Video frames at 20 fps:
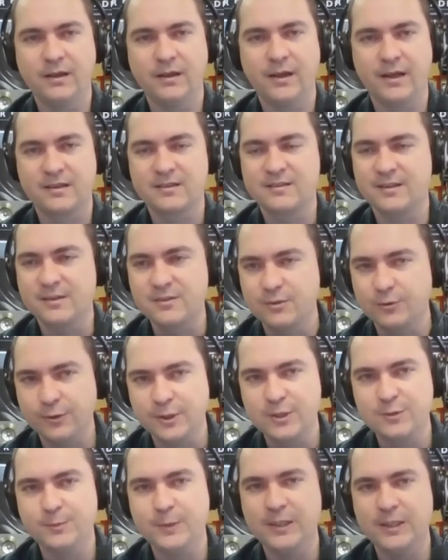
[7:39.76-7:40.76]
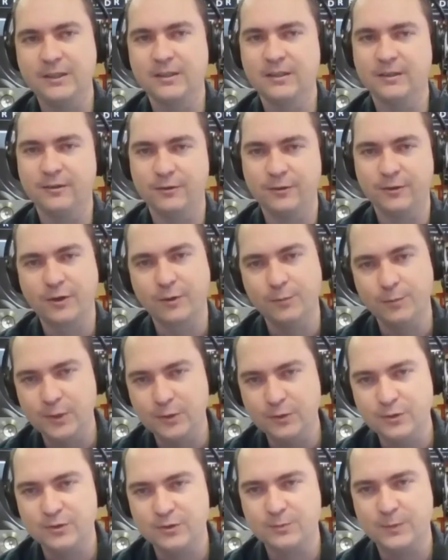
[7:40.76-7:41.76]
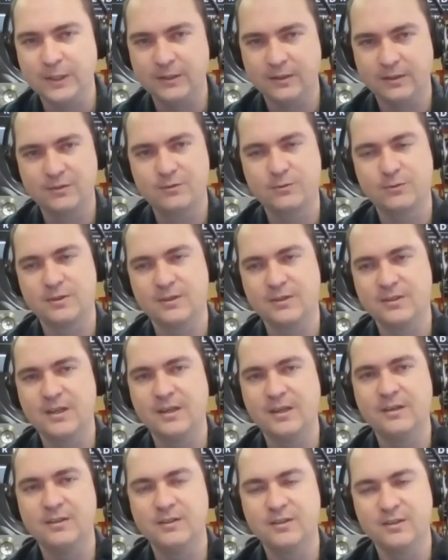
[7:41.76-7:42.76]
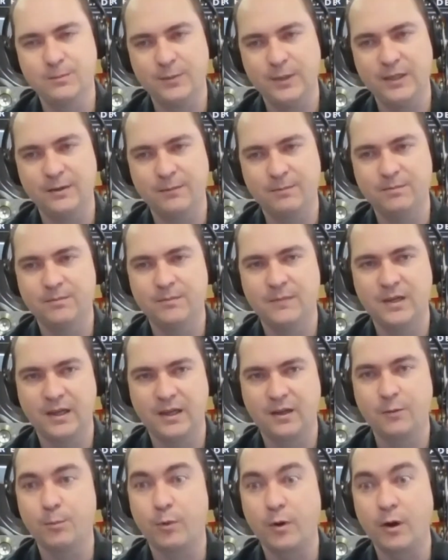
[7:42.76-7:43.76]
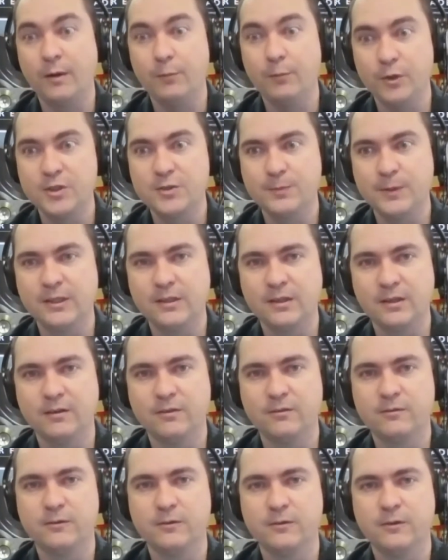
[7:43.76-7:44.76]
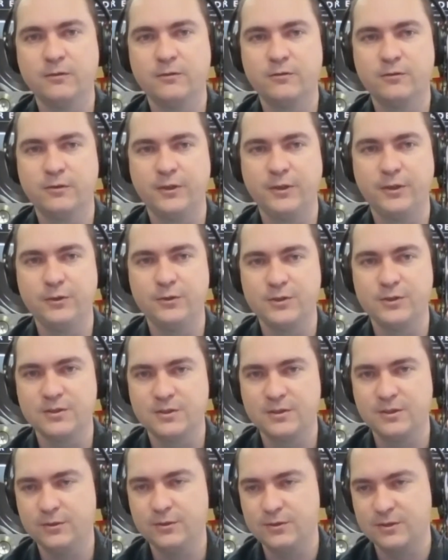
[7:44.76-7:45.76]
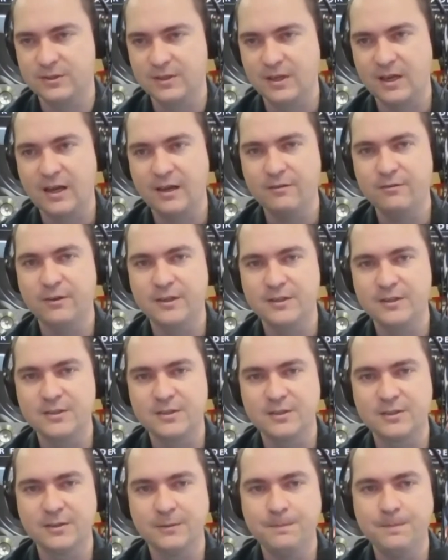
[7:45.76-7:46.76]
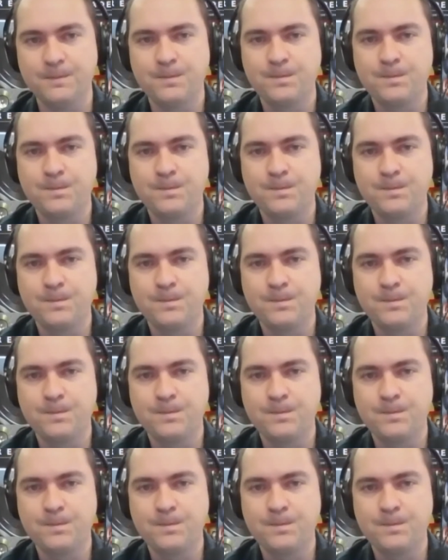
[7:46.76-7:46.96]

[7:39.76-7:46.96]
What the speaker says: accessory speaker or a computer speaker. This was intended to be like a primary speaker for users to use as a hi-fi system.